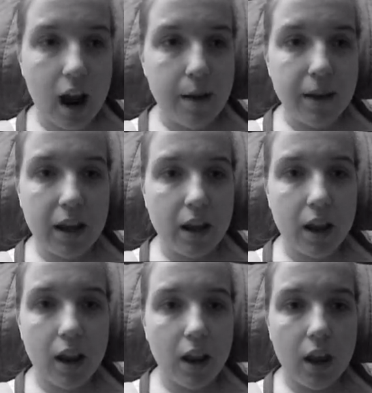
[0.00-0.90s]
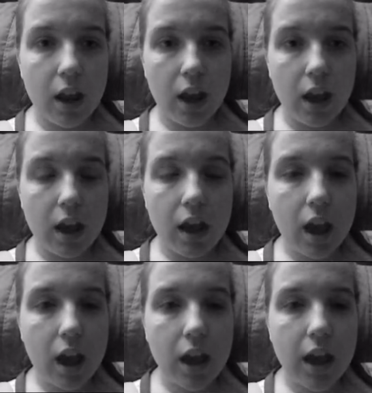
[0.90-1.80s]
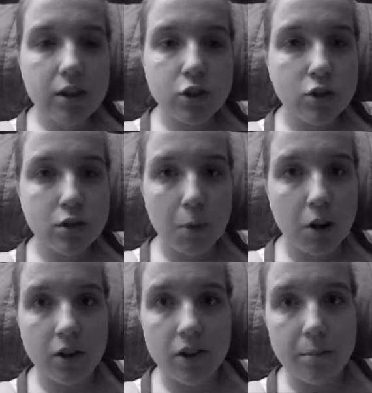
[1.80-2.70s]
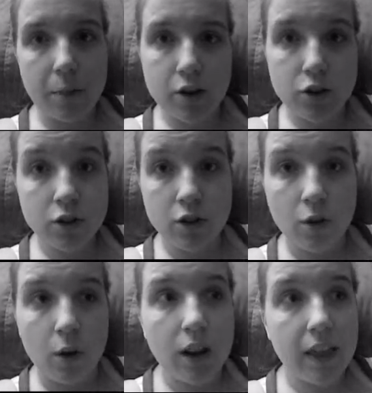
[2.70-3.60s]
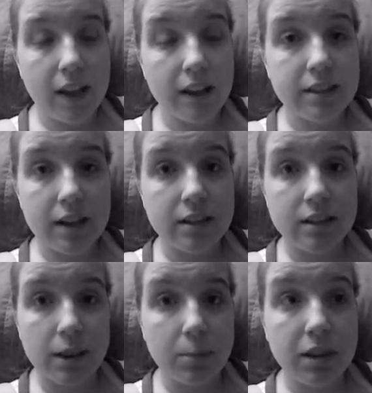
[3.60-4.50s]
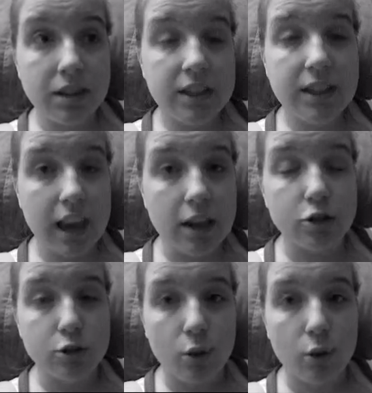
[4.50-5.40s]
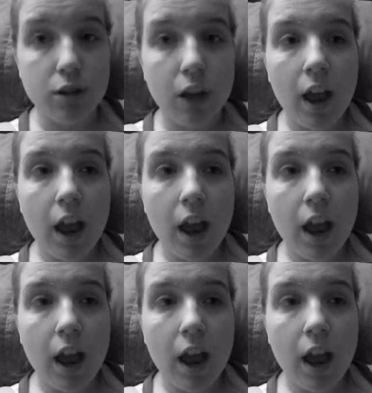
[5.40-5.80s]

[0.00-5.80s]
I mean, he is no smarter than my 2-year-old, and that is sad to say because he's 8 years old.